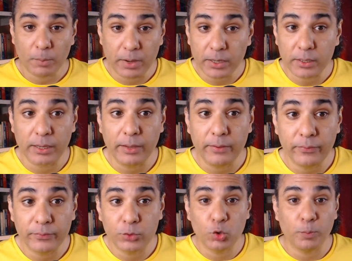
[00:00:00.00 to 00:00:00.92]
But
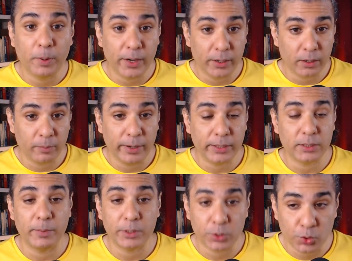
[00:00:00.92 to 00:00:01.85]
if
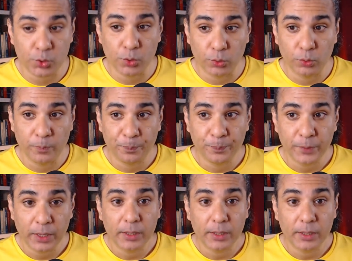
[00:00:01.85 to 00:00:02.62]
superdeterminism is true,